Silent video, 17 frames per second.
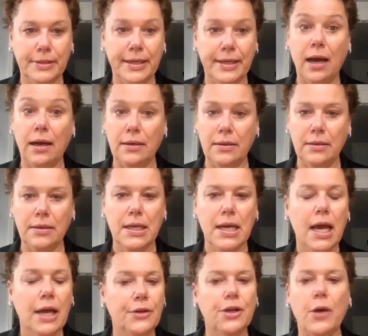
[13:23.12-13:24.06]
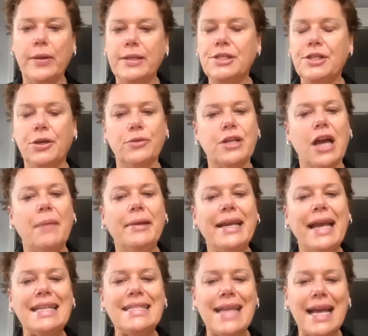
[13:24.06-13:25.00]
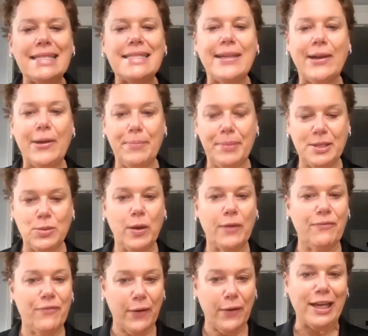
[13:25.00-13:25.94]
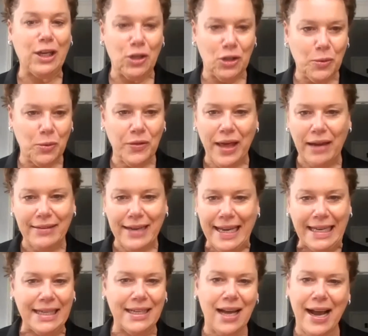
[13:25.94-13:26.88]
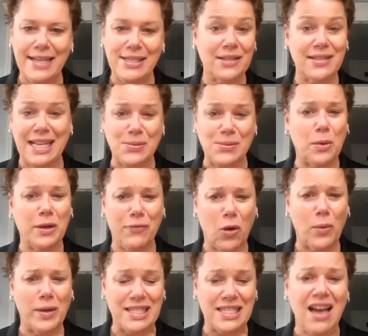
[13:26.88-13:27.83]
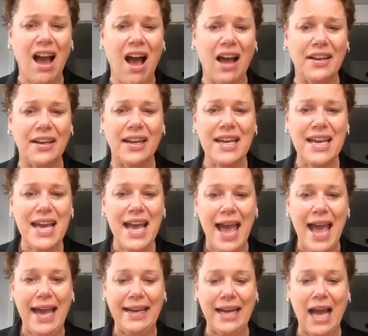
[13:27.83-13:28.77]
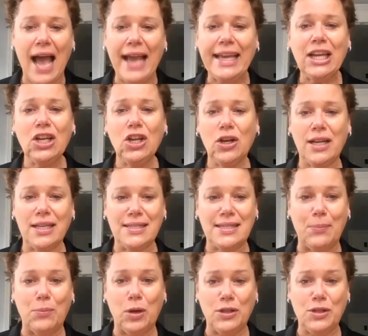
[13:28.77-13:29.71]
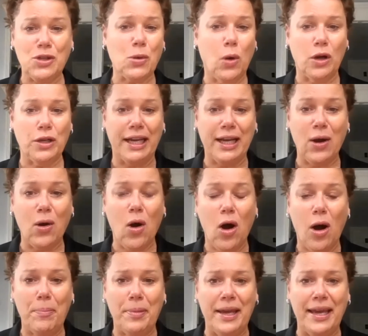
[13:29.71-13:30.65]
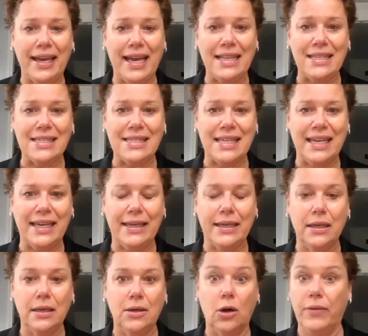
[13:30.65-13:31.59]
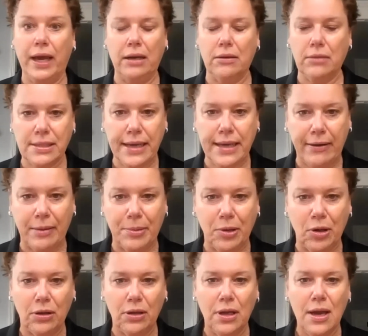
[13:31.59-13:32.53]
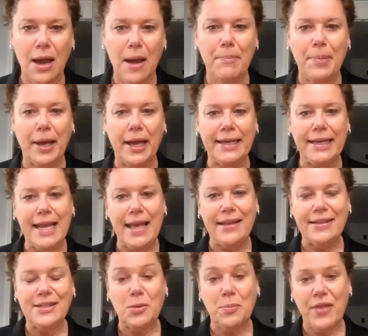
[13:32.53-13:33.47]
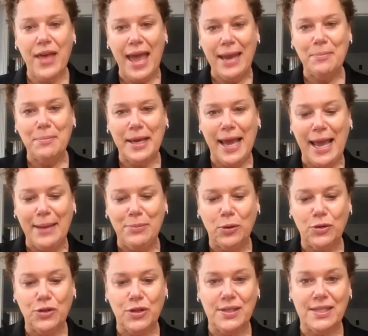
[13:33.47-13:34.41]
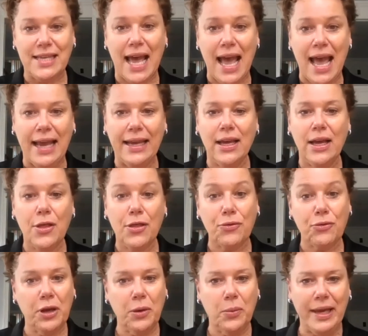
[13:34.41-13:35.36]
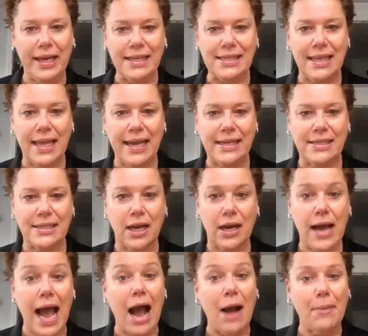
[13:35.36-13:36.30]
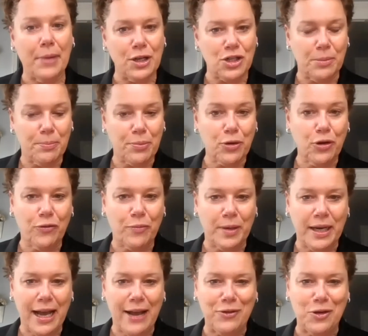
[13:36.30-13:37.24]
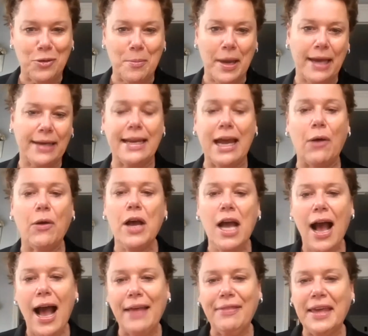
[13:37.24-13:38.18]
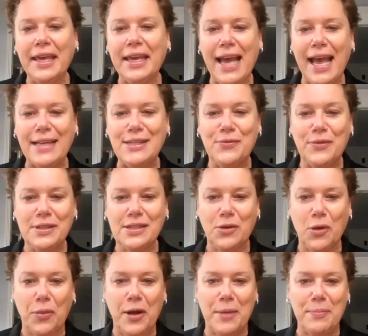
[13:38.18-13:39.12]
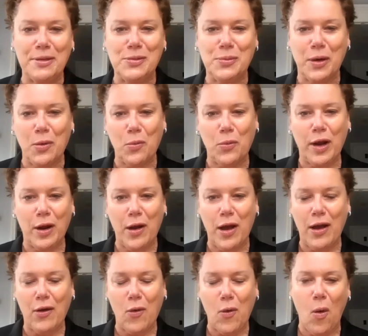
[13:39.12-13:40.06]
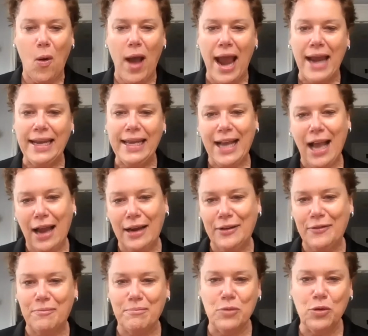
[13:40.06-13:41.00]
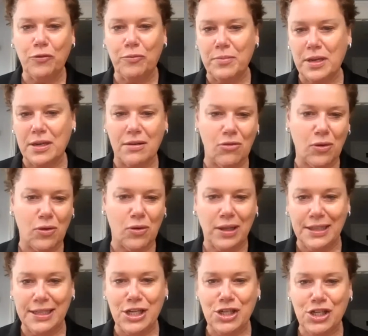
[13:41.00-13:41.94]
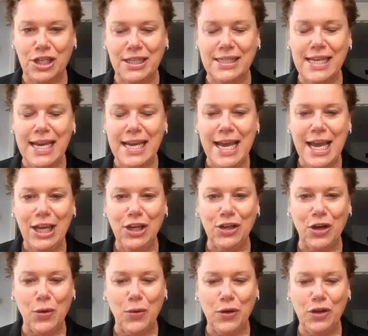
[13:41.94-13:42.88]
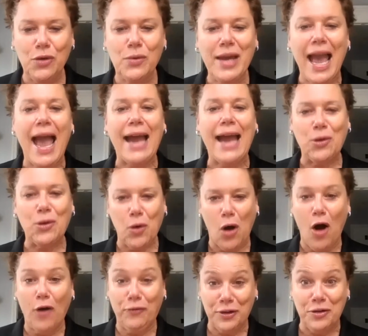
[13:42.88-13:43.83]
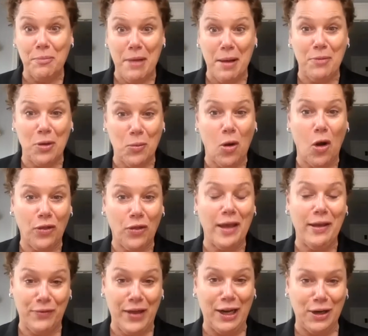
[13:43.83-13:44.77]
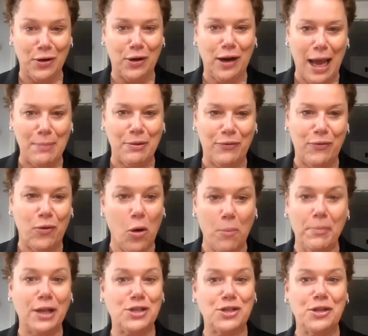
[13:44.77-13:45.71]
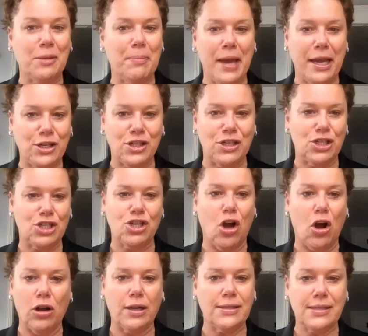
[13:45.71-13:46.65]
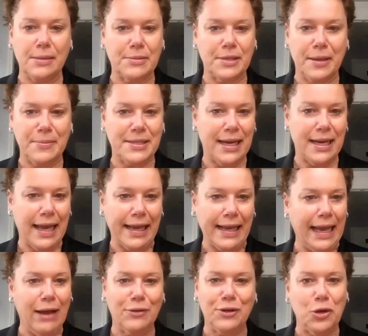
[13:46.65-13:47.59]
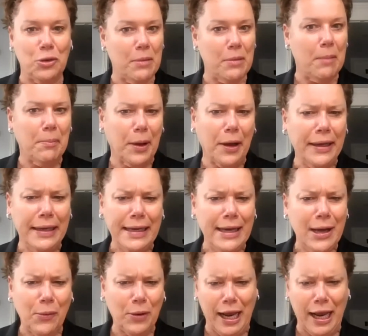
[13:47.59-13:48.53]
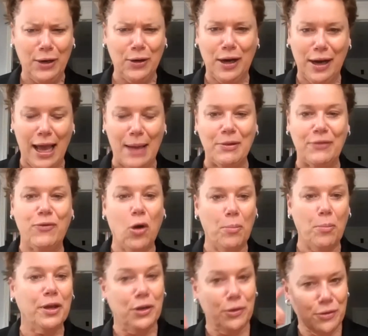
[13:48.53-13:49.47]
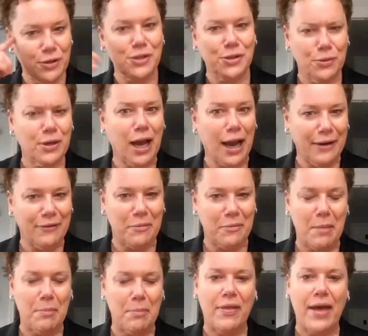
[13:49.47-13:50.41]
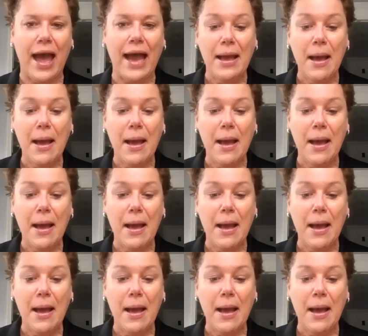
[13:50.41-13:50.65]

Yeah, no, it's huge. I mean, as therapists, we're very good with our naked eyes because that's what we've always done. And I can look at someone squatting or hopping and see, oh, that looks terrible. But to then be able to say 3 weeks later, how much improvement have you made? Now, I think as physical therapists, or any kind of movement or clinicians, you can often remember what they look like before, much to the patient's shock, because sometimes they're like, how do you remember what I look like before? But you do kind of remember that.